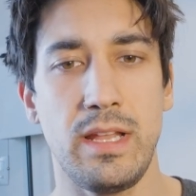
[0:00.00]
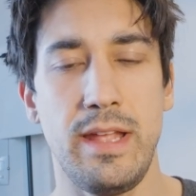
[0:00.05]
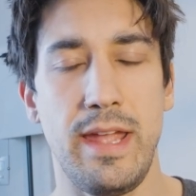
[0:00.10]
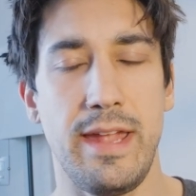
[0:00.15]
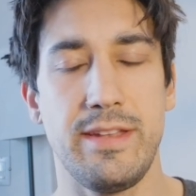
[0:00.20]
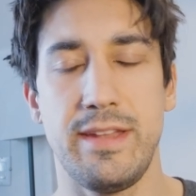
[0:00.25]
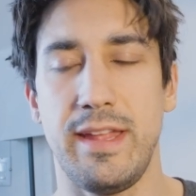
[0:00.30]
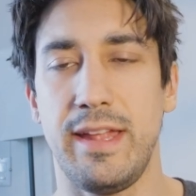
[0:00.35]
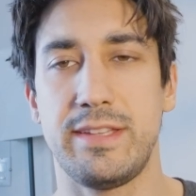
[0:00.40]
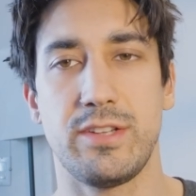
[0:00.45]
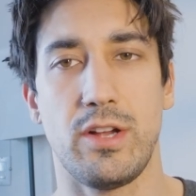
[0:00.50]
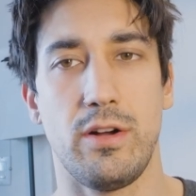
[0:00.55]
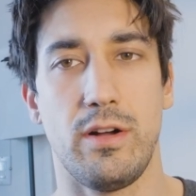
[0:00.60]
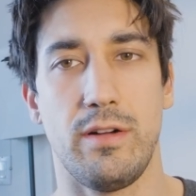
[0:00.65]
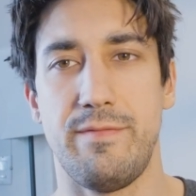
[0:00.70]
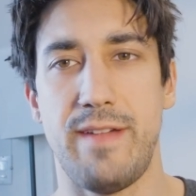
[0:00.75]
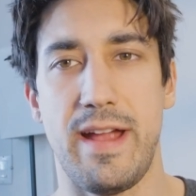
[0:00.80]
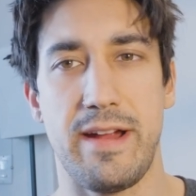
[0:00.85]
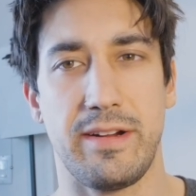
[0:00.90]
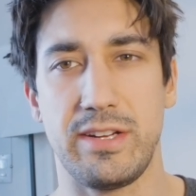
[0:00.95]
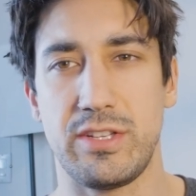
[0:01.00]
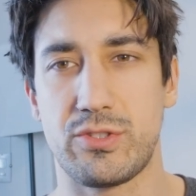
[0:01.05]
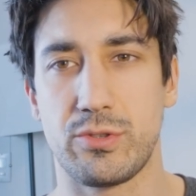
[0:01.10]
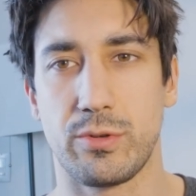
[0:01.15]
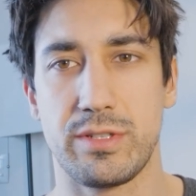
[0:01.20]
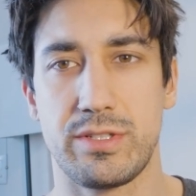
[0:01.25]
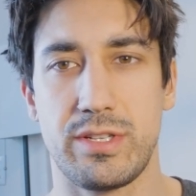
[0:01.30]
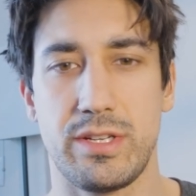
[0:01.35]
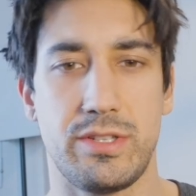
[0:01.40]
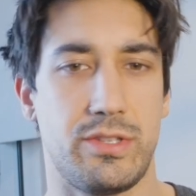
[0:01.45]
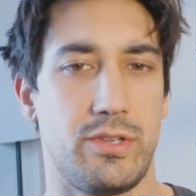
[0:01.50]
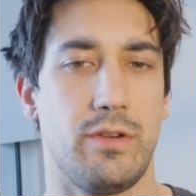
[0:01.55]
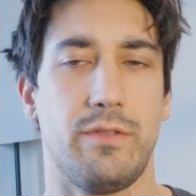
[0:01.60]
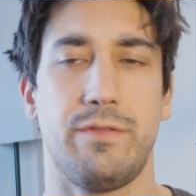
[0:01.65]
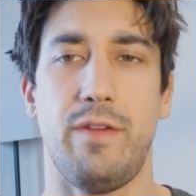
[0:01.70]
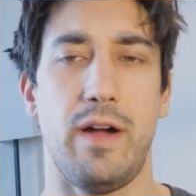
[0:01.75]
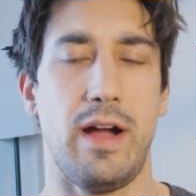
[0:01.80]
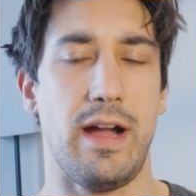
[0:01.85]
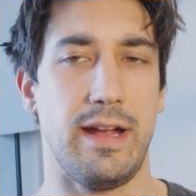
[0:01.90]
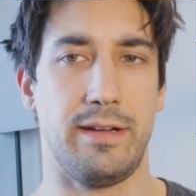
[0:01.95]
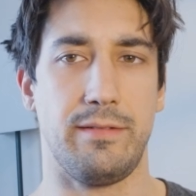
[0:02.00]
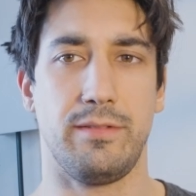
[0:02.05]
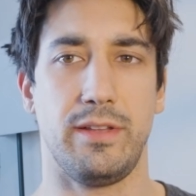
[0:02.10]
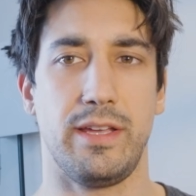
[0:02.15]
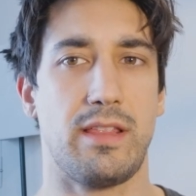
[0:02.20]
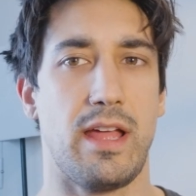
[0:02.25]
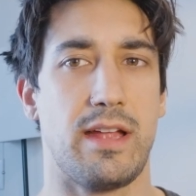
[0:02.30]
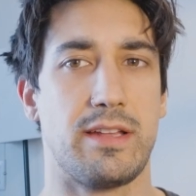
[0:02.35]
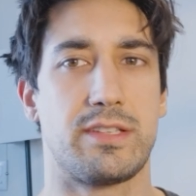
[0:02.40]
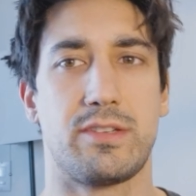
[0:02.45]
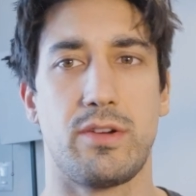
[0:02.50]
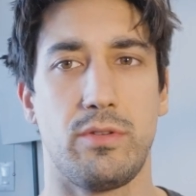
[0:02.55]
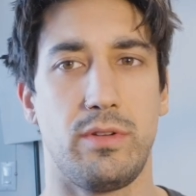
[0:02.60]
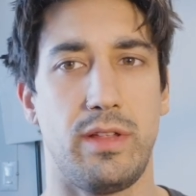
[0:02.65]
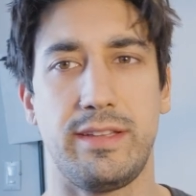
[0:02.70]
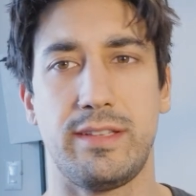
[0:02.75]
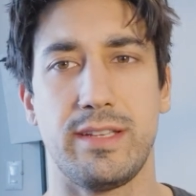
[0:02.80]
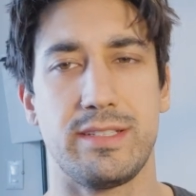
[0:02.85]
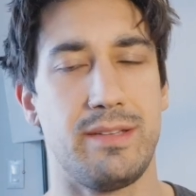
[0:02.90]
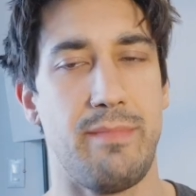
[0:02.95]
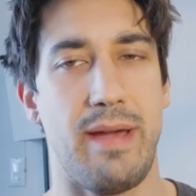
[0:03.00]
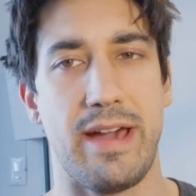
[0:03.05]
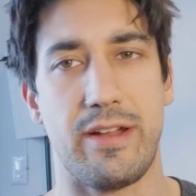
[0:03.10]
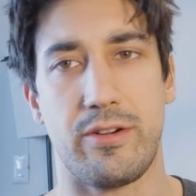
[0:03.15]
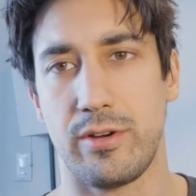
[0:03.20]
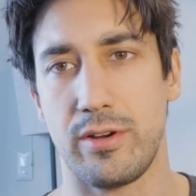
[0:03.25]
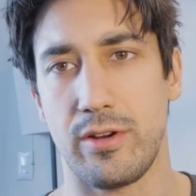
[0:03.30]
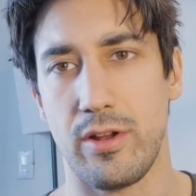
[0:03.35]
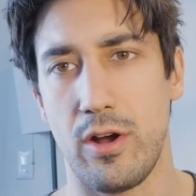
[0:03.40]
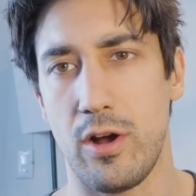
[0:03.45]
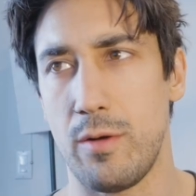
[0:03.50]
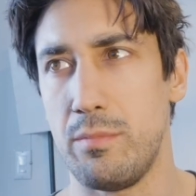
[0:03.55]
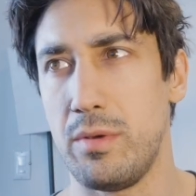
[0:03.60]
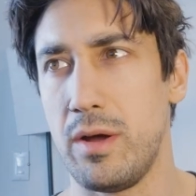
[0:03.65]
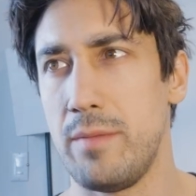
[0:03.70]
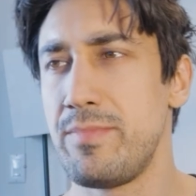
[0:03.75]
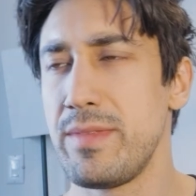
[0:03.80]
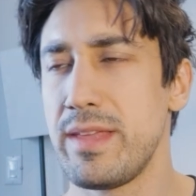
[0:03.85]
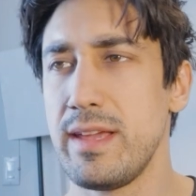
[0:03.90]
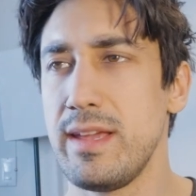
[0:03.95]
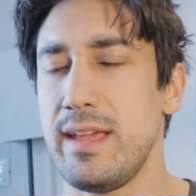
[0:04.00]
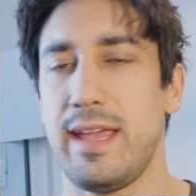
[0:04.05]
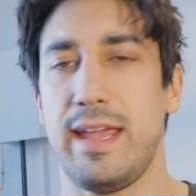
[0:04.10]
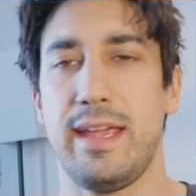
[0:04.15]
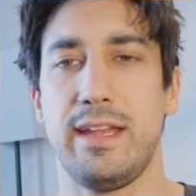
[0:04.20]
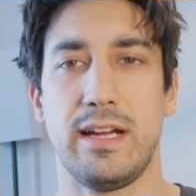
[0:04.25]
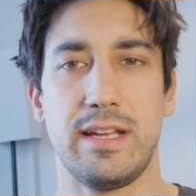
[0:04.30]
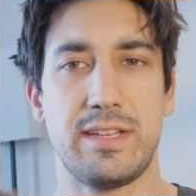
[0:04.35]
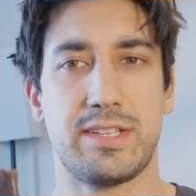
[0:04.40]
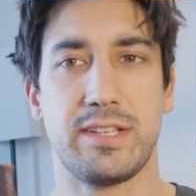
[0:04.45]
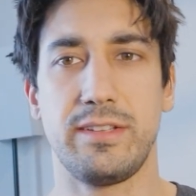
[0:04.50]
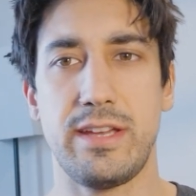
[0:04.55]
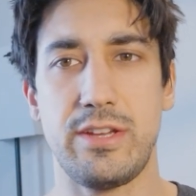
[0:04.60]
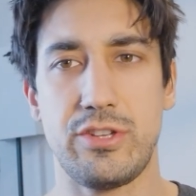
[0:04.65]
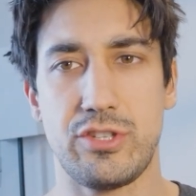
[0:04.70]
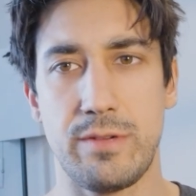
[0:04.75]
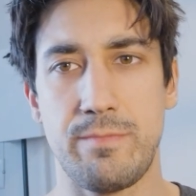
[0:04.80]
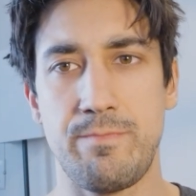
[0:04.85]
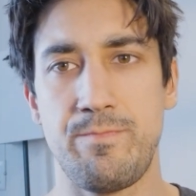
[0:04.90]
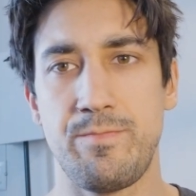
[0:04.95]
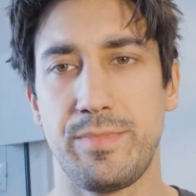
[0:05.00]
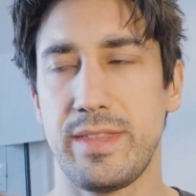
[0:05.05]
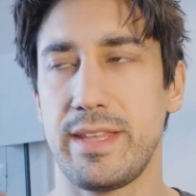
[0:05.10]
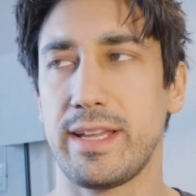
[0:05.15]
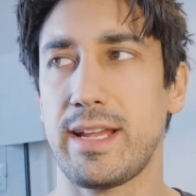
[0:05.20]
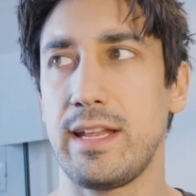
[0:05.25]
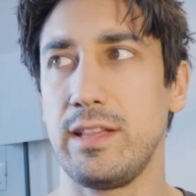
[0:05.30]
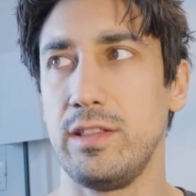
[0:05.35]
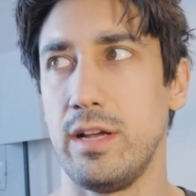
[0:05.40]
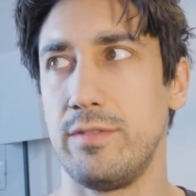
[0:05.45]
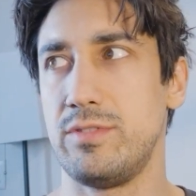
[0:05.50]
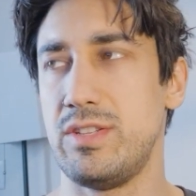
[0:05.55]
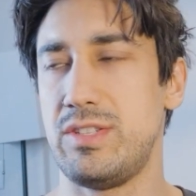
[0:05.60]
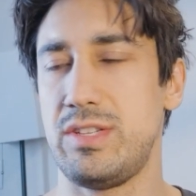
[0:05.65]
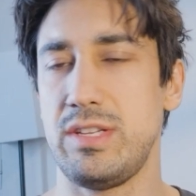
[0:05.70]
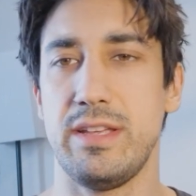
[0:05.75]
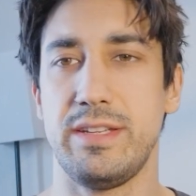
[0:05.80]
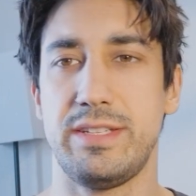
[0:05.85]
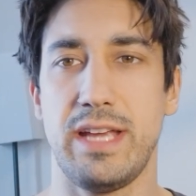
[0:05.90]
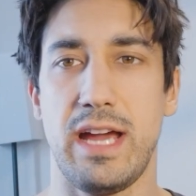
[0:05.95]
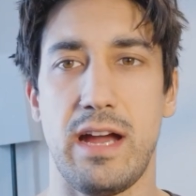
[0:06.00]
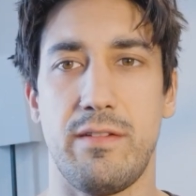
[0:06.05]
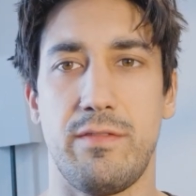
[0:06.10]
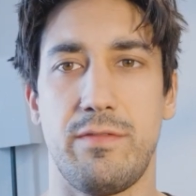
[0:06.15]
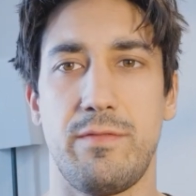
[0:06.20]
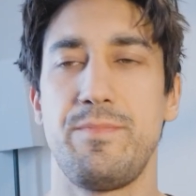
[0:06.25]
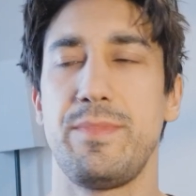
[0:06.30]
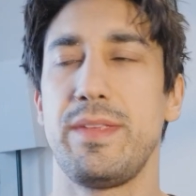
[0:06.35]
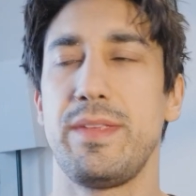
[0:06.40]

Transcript: and it's all varied sources, you're fine. Like, that's totally, it doesn't matter at all. But in isolation, like, I'd love to see this have